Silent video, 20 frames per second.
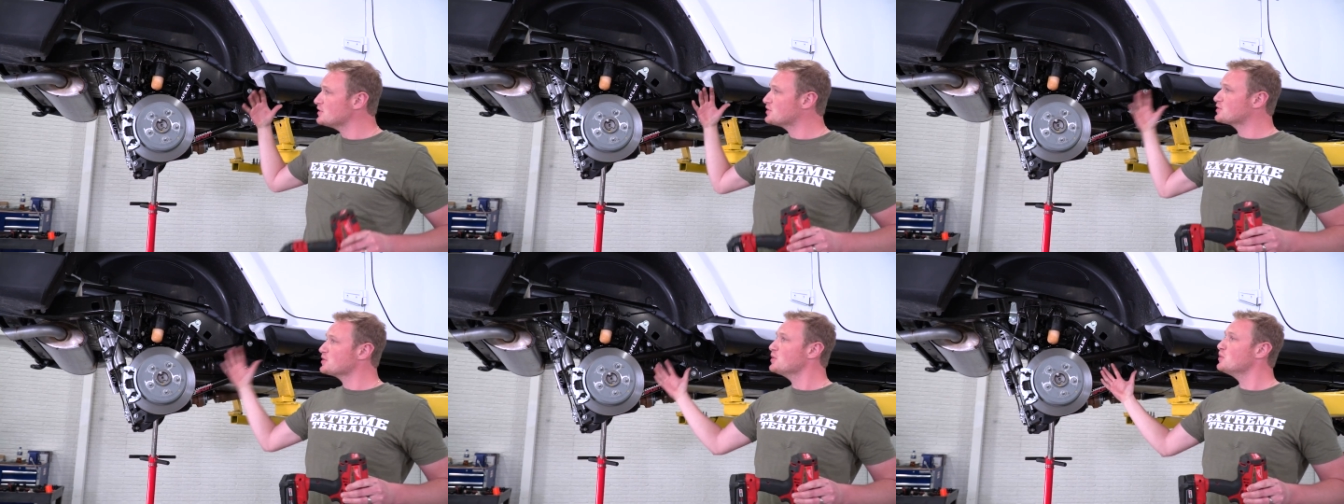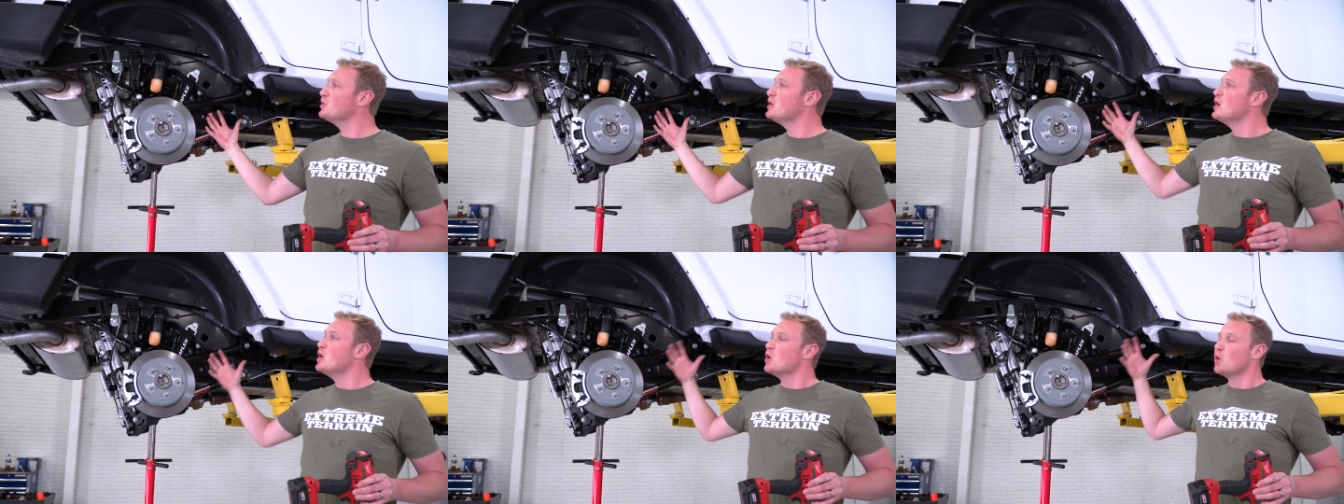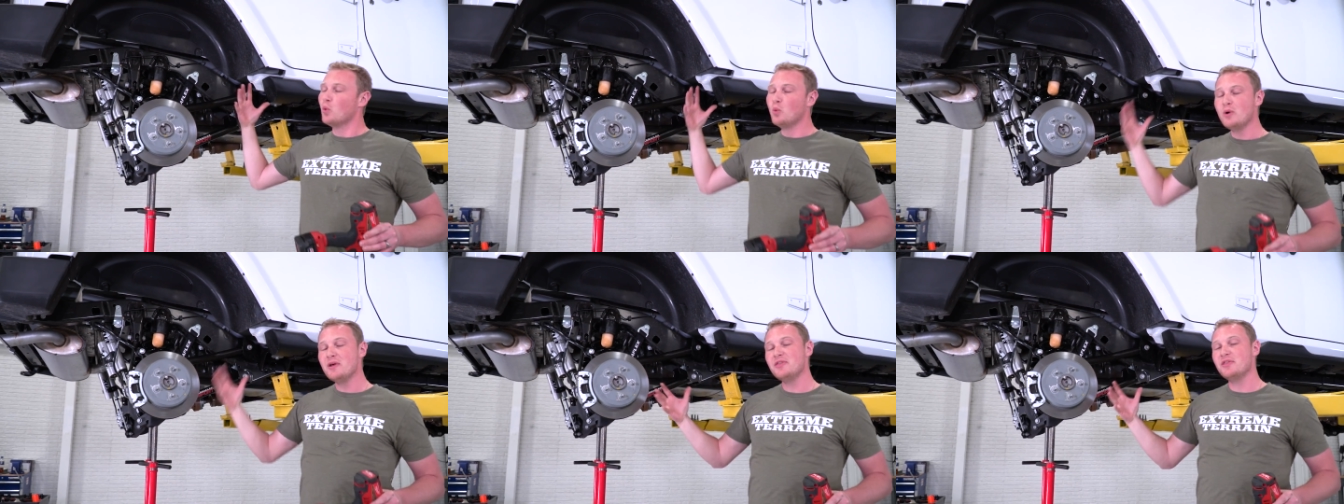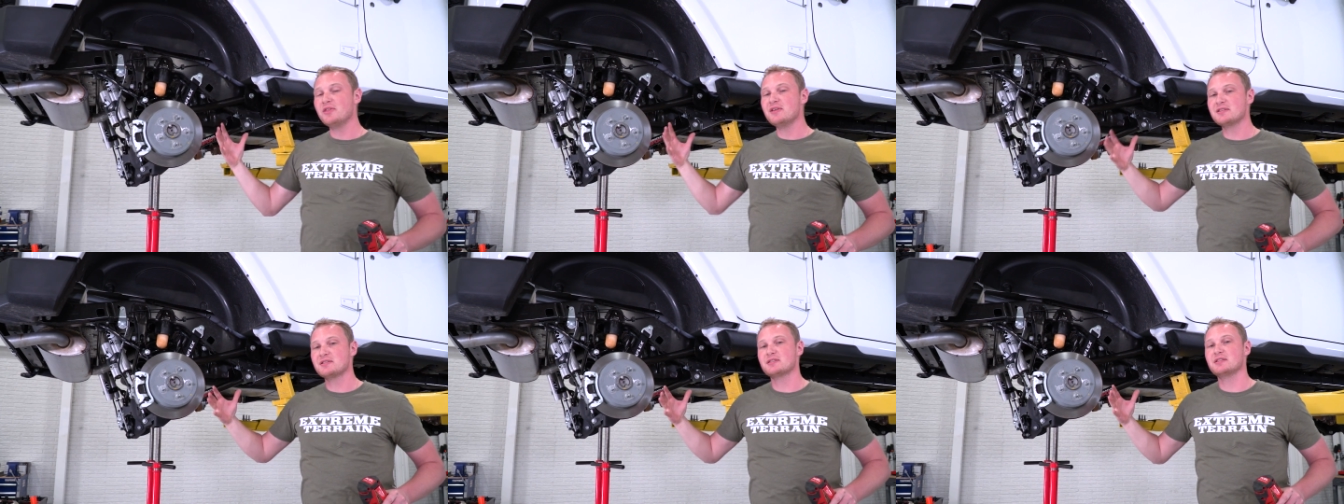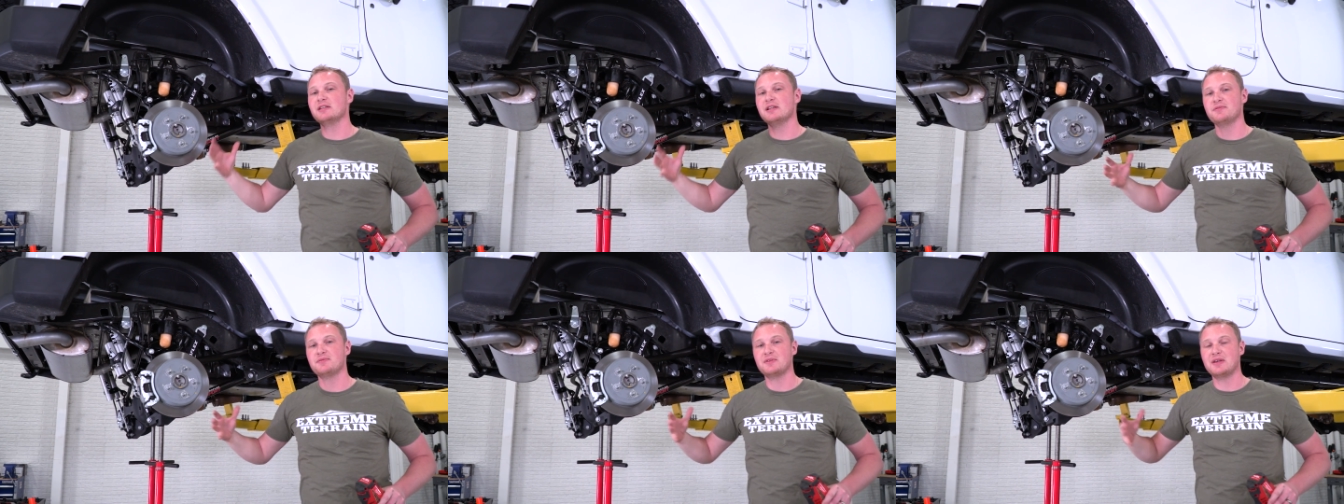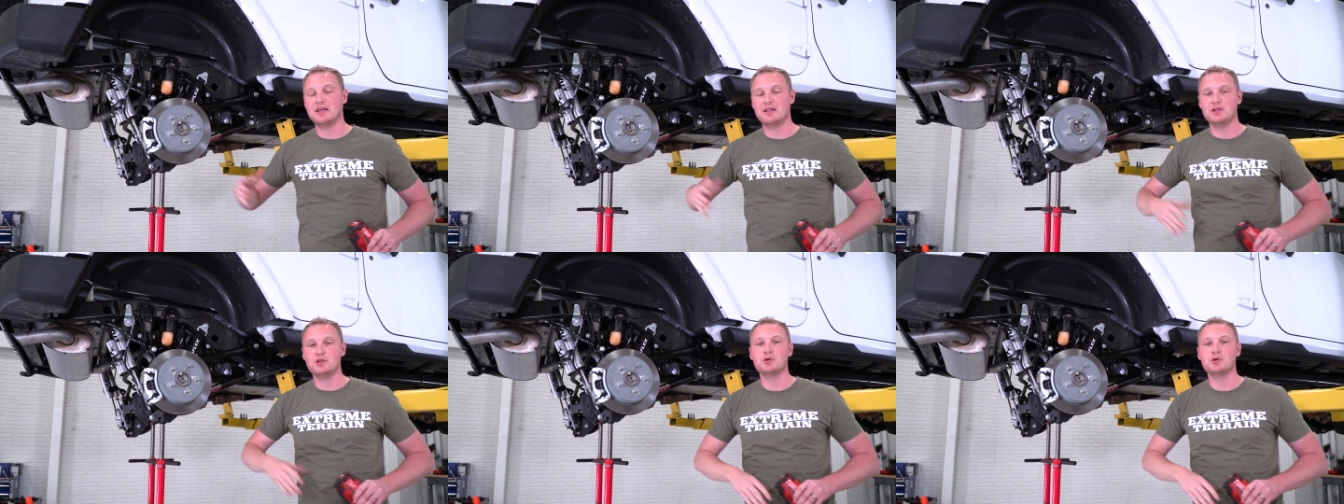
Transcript: So with this lift kit,